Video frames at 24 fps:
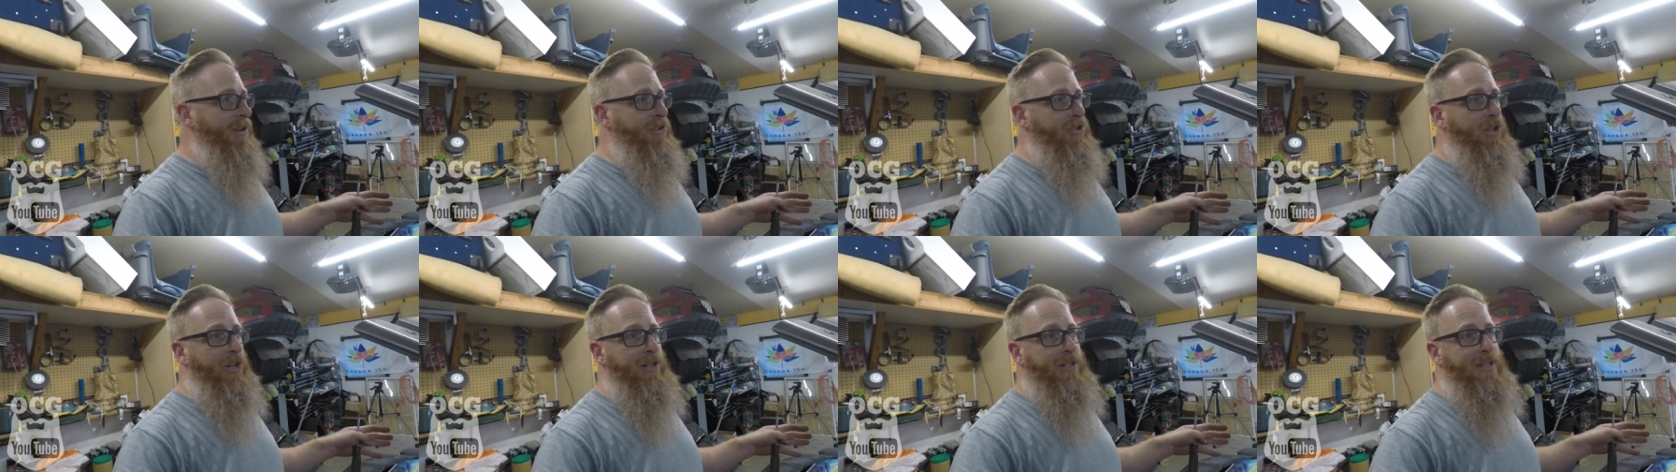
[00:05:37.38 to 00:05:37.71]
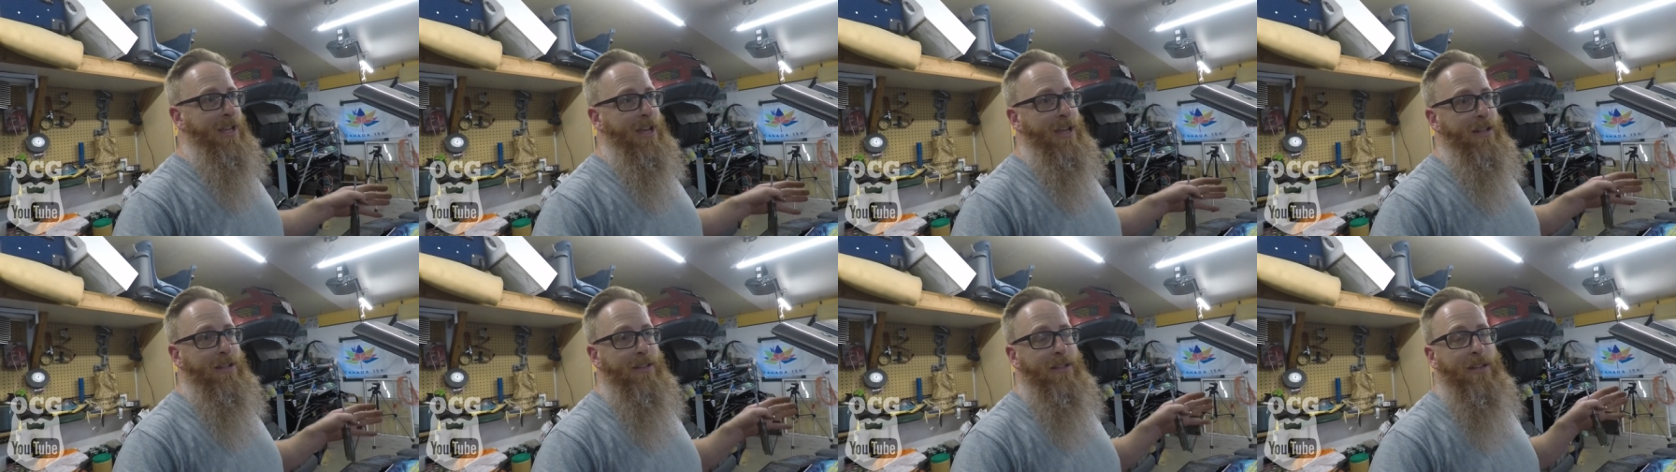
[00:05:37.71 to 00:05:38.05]
out of
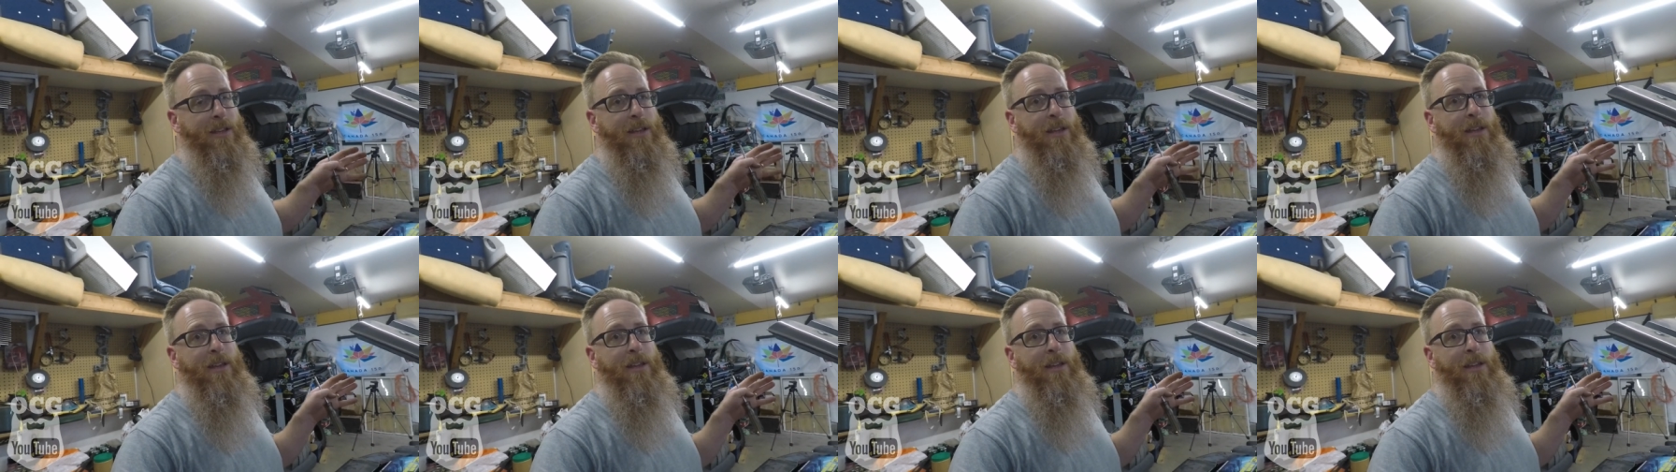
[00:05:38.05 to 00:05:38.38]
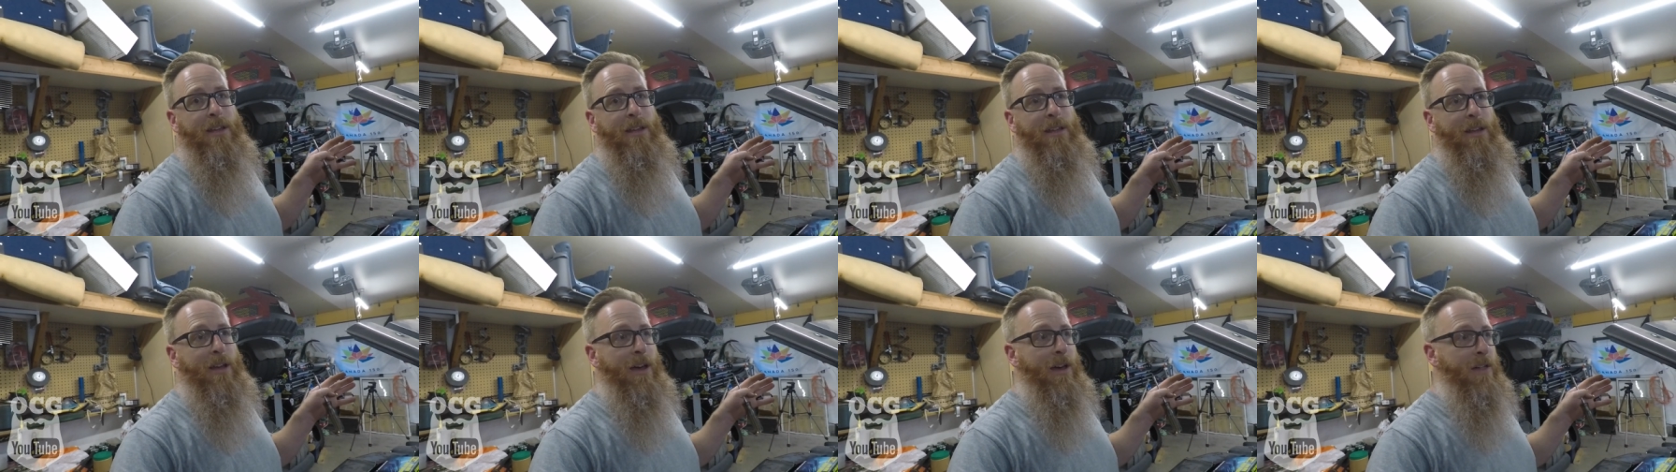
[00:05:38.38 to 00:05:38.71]
10,
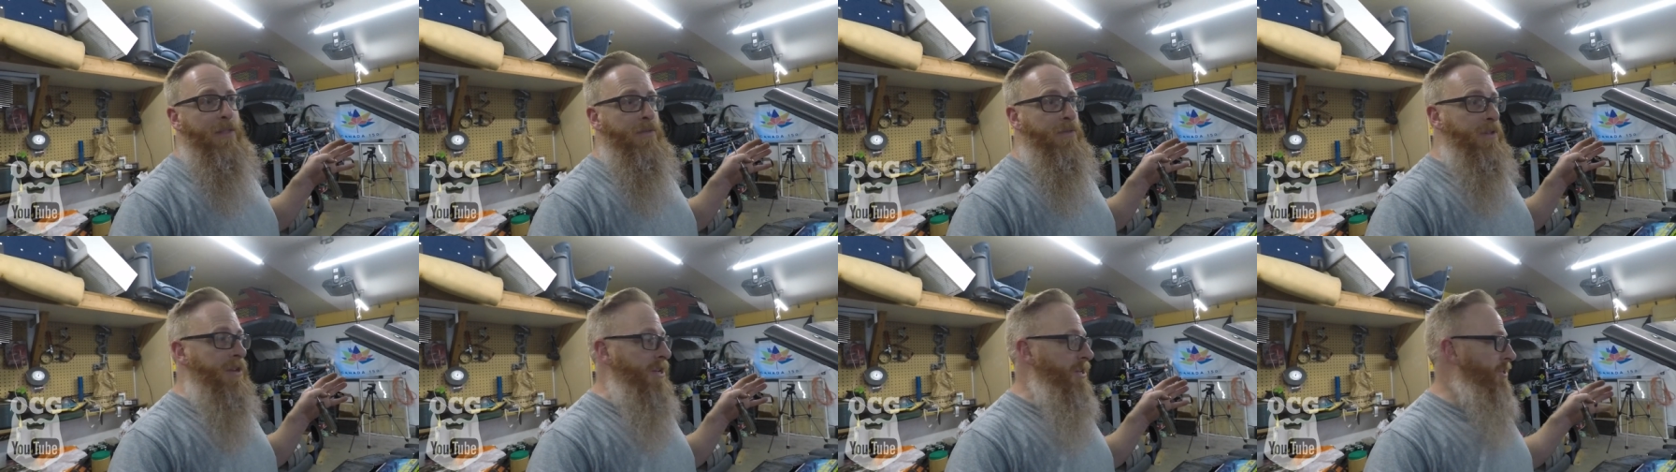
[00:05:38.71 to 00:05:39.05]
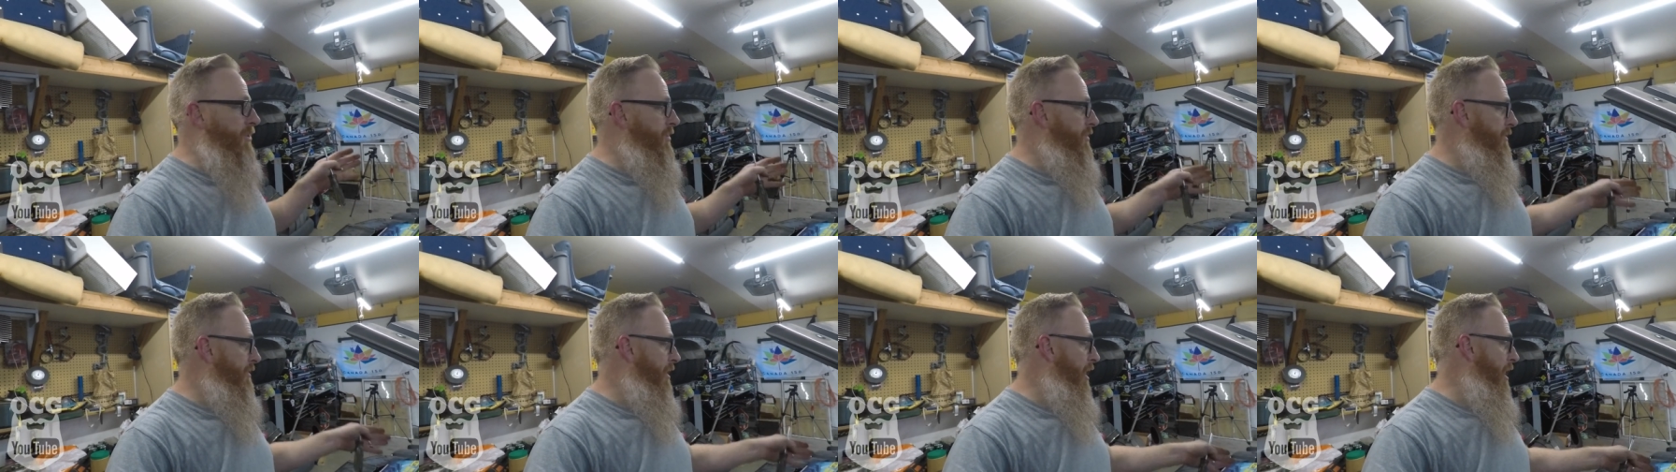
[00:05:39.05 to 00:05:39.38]

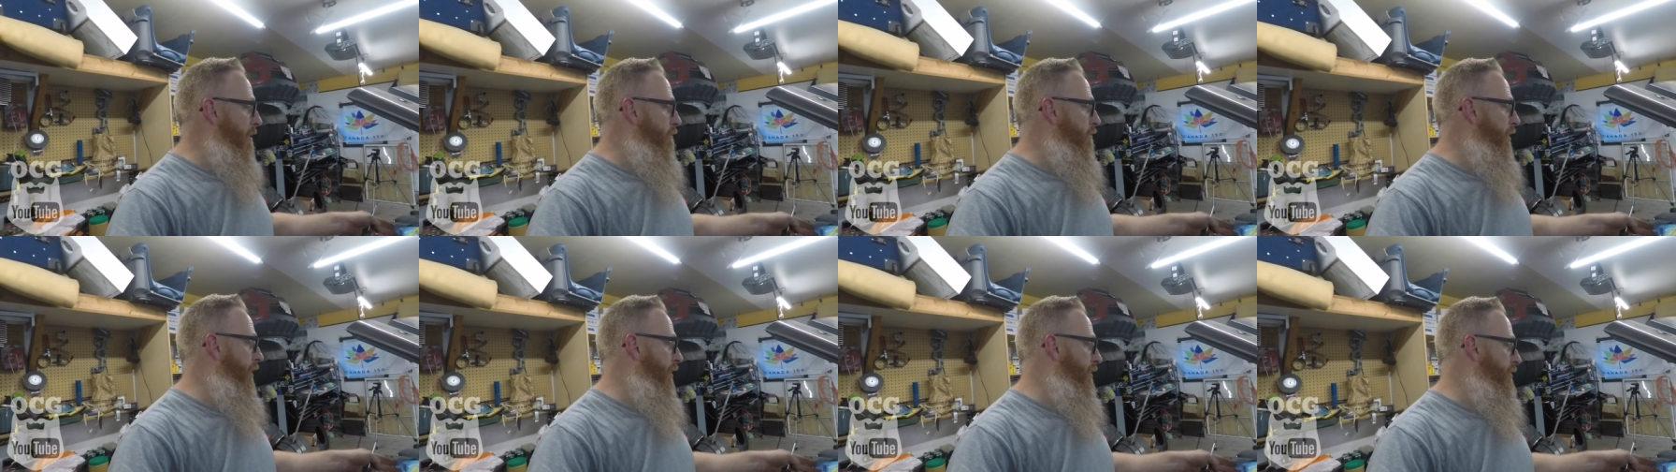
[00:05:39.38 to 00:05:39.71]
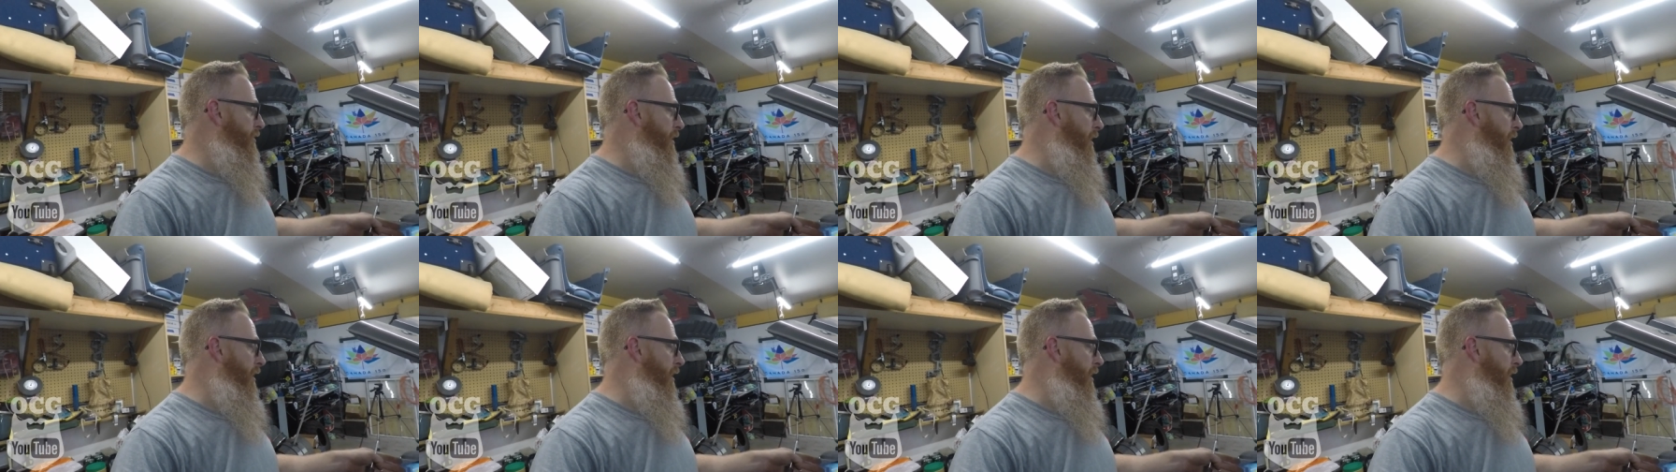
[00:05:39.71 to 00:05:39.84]
these carburetors